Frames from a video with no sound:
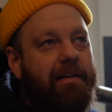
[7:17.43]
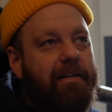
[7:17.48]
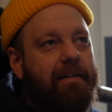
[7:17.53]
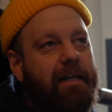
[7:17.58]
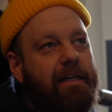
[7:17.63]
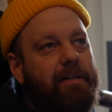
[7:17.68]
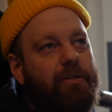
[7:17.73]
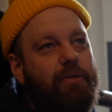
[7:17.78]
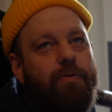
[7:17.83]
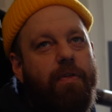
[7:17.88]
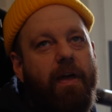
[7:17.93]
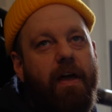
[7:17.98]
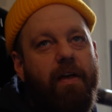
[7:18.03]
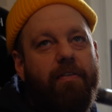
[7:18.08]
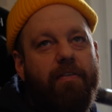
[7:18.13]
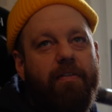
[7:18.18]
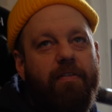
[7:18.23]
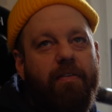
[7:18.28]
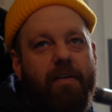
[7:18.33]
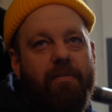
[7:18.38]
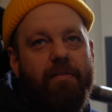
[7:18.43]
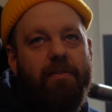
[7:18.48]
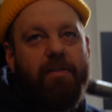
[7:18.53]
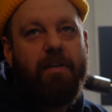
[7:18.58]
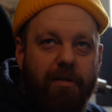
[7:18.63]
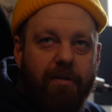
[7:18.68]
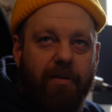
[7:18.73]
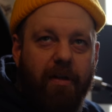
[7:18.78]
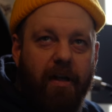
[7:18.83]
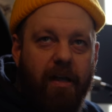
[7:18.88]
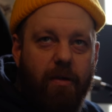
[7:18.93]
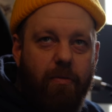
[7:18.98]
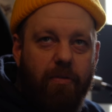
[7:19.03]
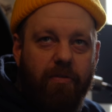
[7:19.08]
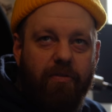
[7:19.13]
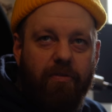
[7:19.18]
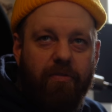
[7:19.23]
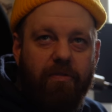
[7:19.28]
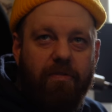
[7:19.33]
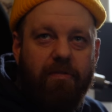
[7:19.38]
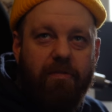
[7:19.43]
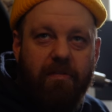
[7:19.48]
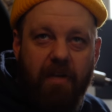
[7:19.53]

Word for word: Into like 2007, and they're like, it was